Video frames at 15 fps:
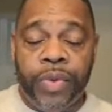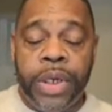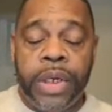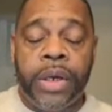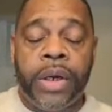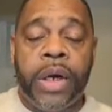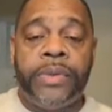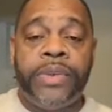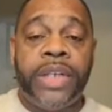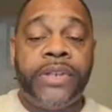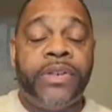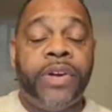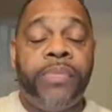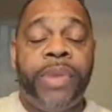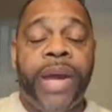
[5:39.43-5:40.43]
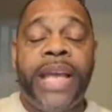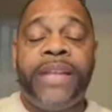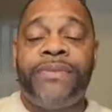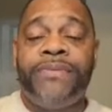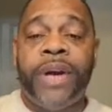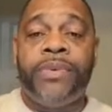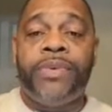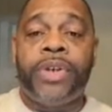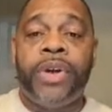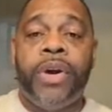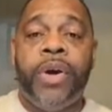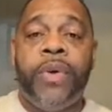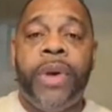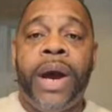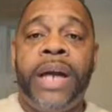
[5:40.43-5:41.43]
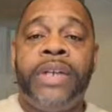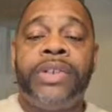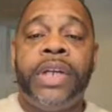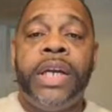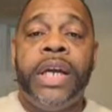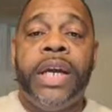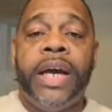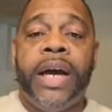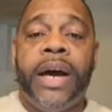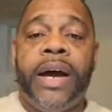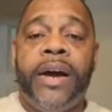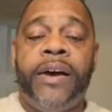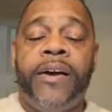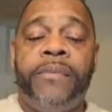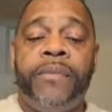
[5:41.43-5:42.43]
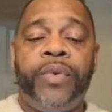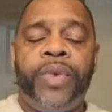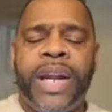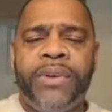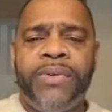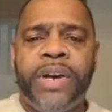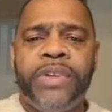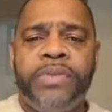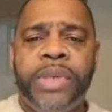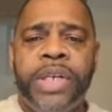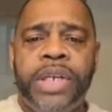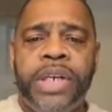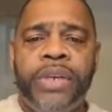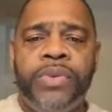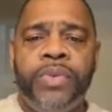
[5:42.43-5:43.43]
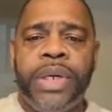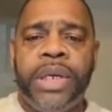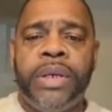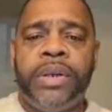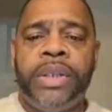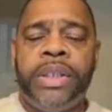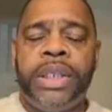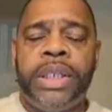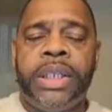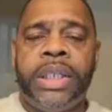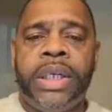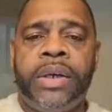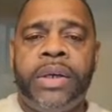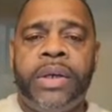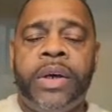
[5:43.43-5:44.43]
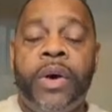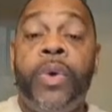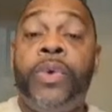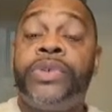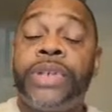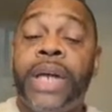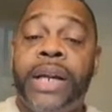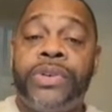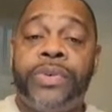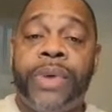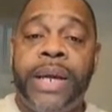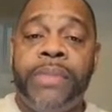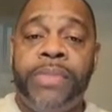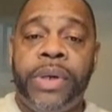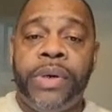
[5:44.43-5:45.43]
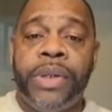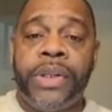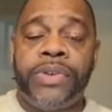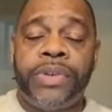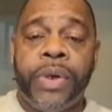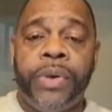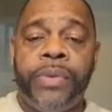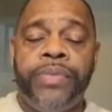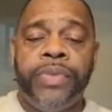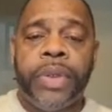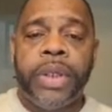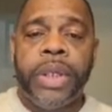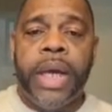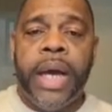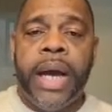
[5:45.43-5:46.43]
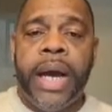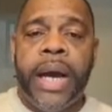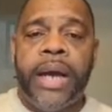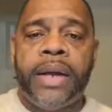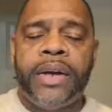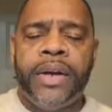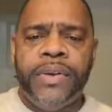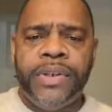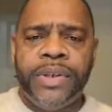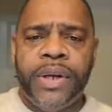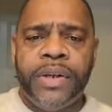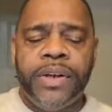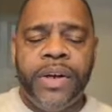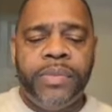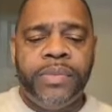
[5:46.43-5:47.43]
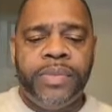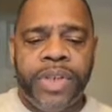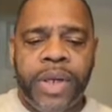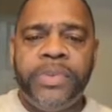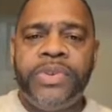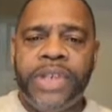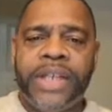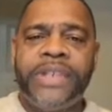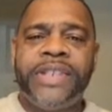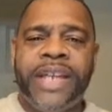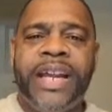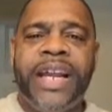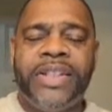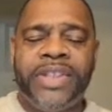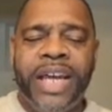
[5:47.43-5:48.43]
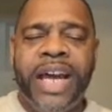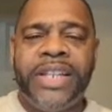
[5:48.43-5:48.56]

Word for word: We are uh, just up past Fountain Car Wash, um, right across from the Goodwill in the uh, old Scottish Rite building. So uh, I encourage y'all to come come check us out.